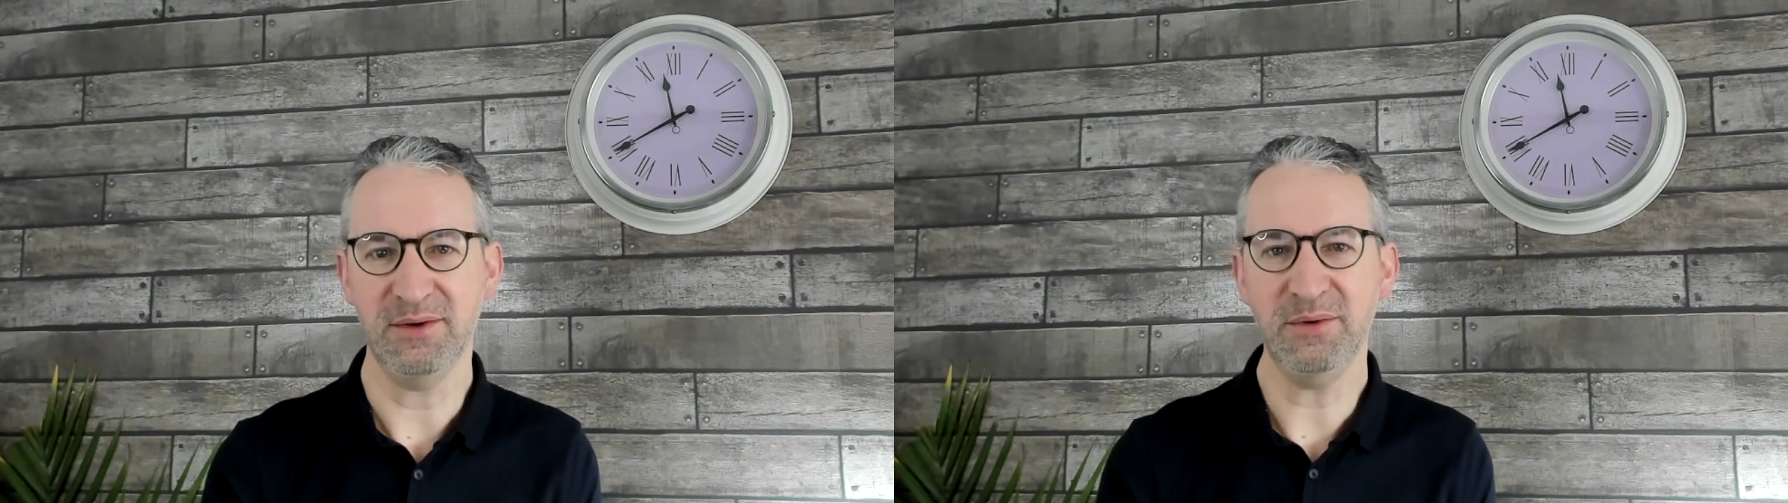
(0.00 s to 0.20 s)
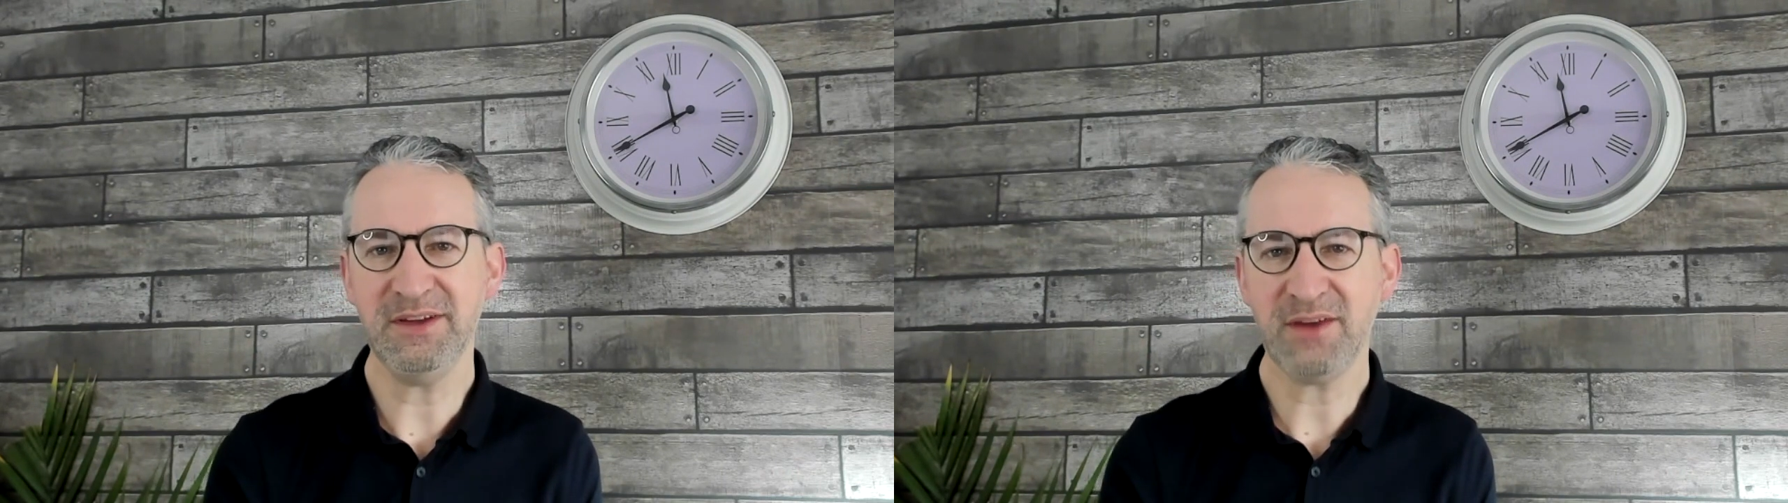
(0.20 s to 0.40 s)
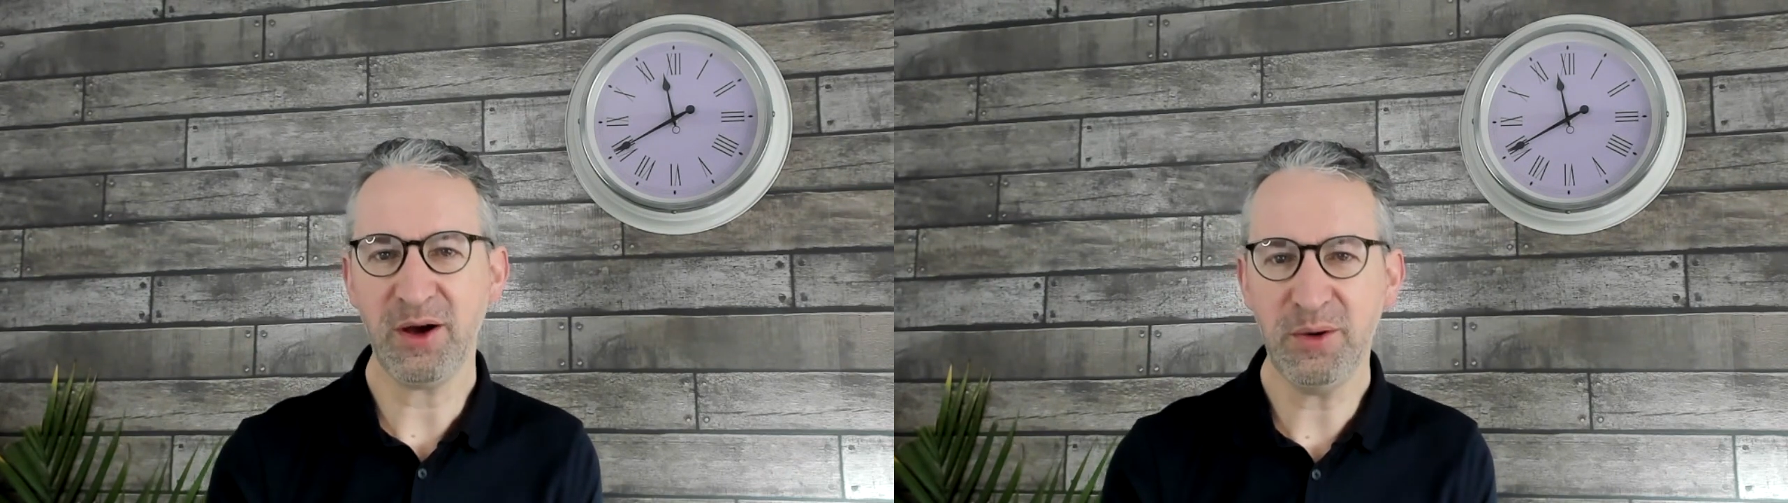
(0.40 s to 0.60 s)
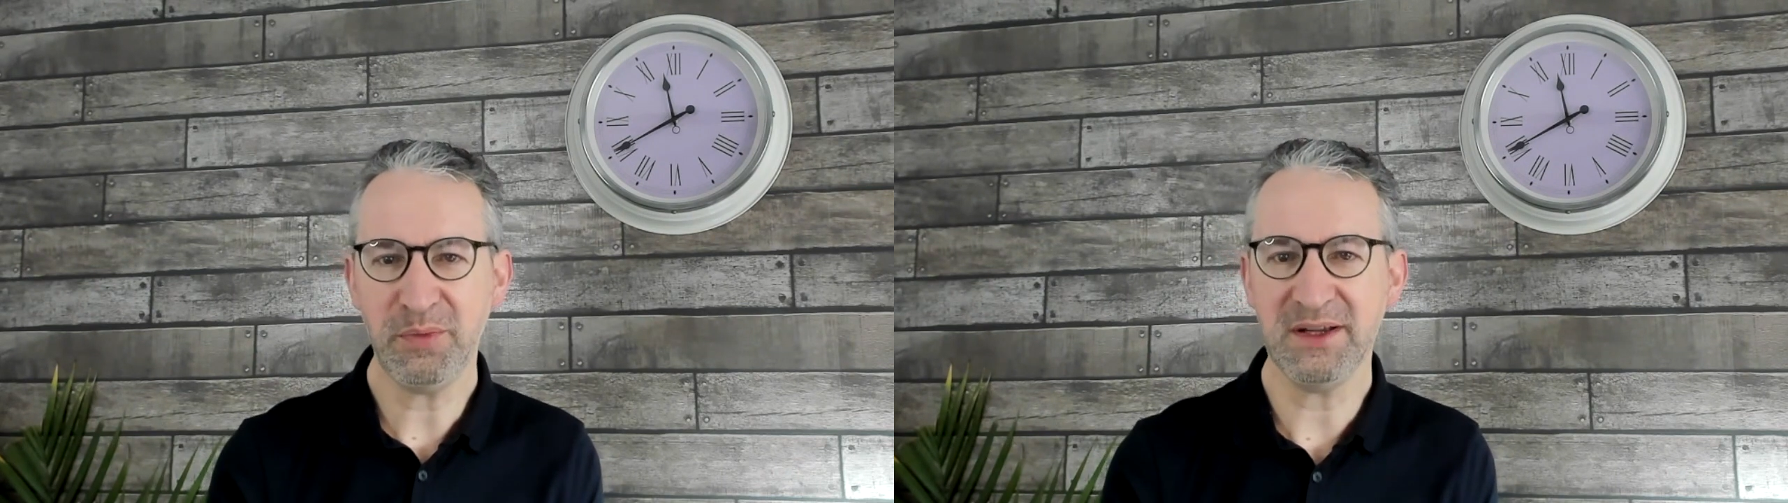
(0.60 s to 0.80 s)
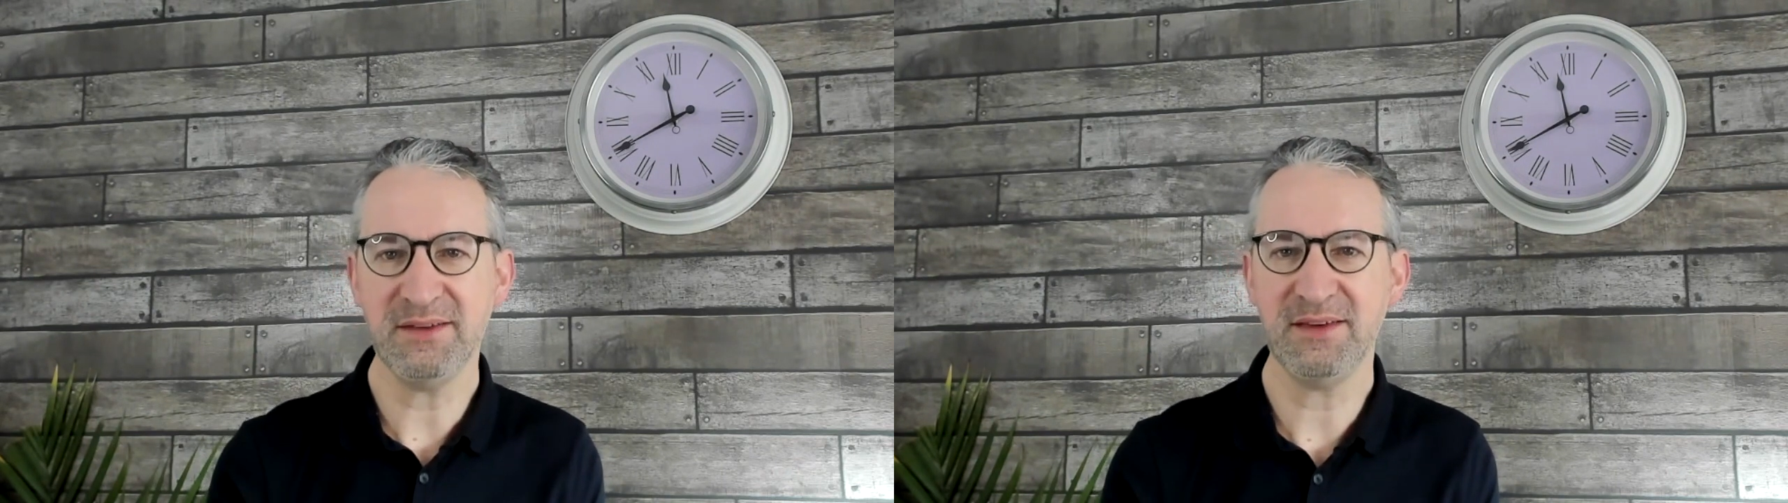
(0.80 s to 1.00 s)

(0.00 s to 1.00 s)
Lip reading: always hoping to